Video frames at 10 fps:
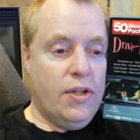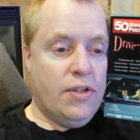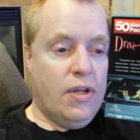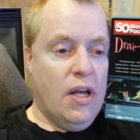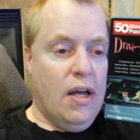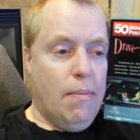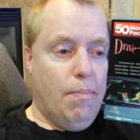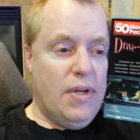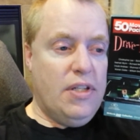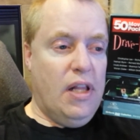He's
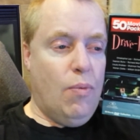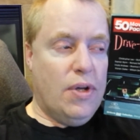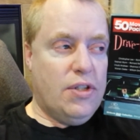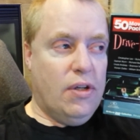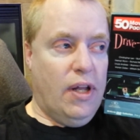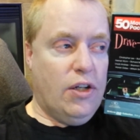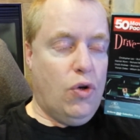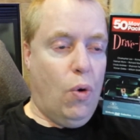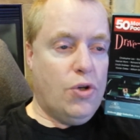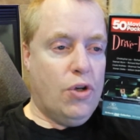basically wants to like
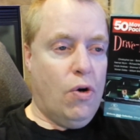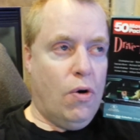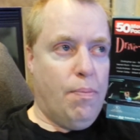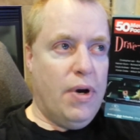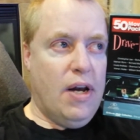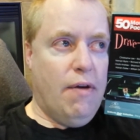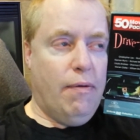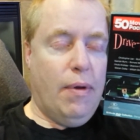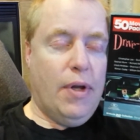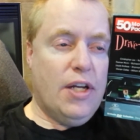torture her, but
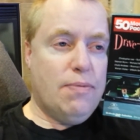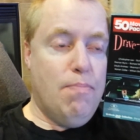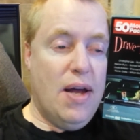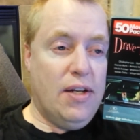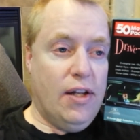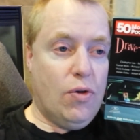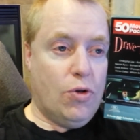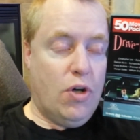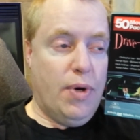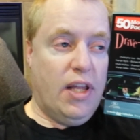I guess mentally
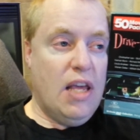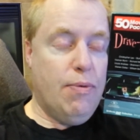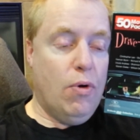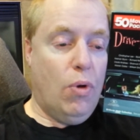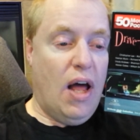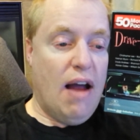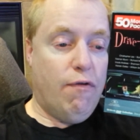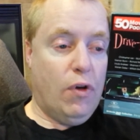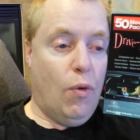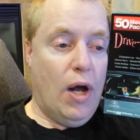torture. I'm going to keep you
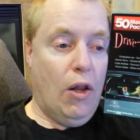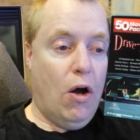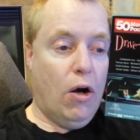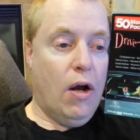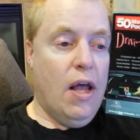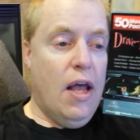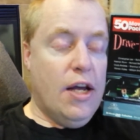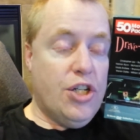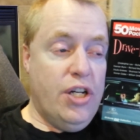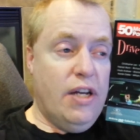alive for a little while longer.
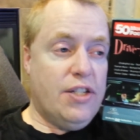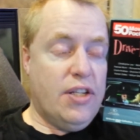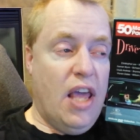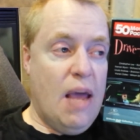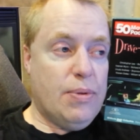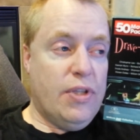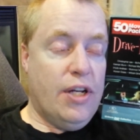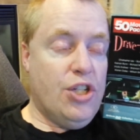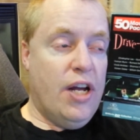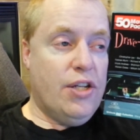She escapes.
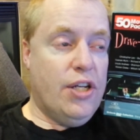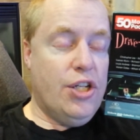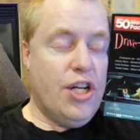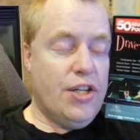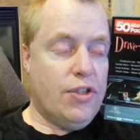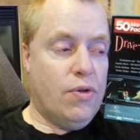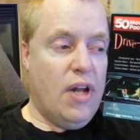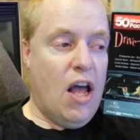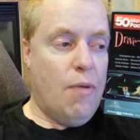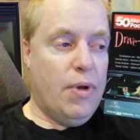They chase. He chases her
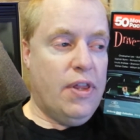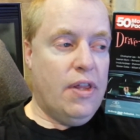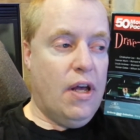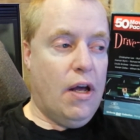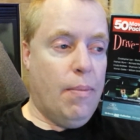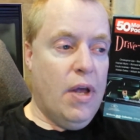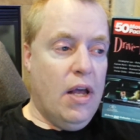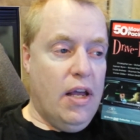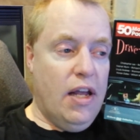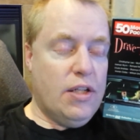down, but um,
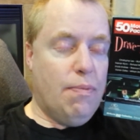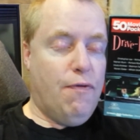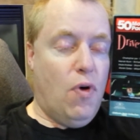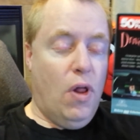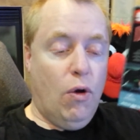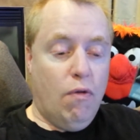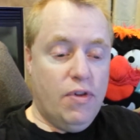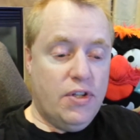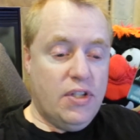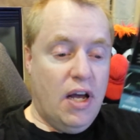he ends up falling
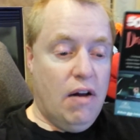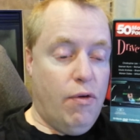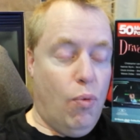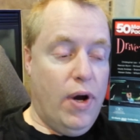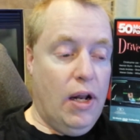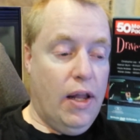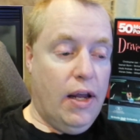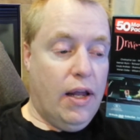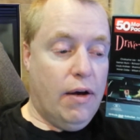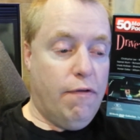over the side of a
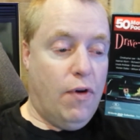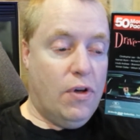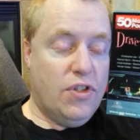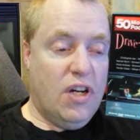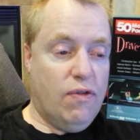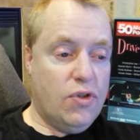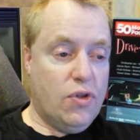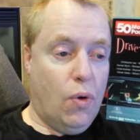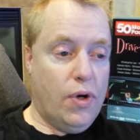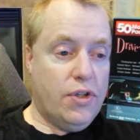railing and falls several
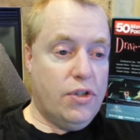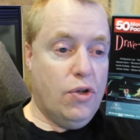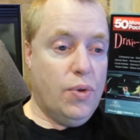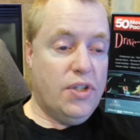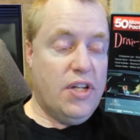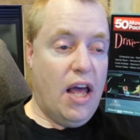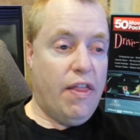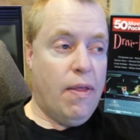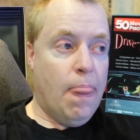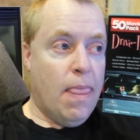stories to his
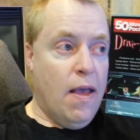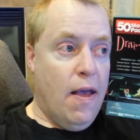death.